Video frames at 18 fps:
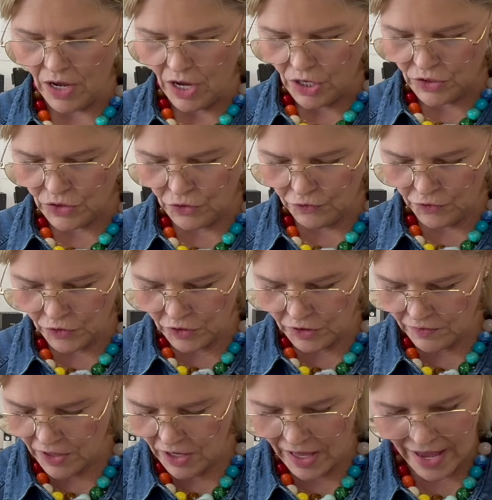so first
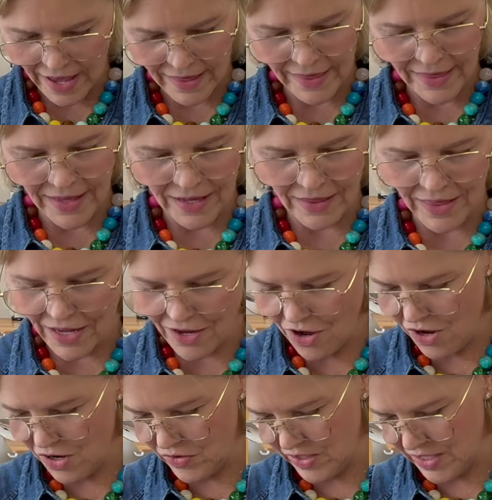of all, I think they
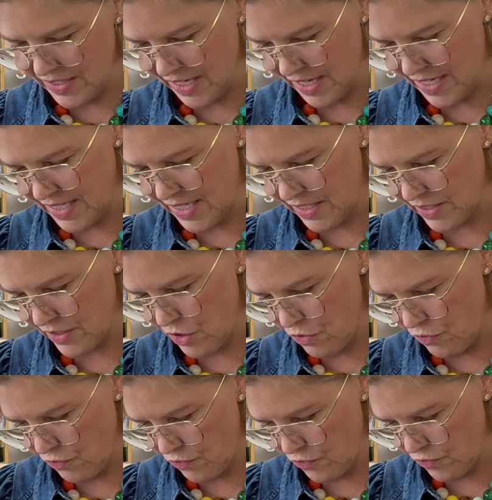call these like
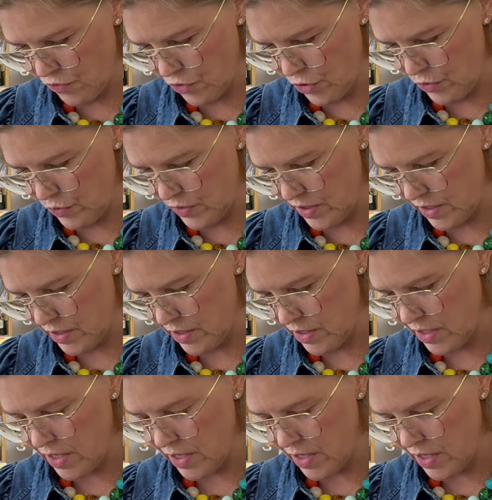disco fruit,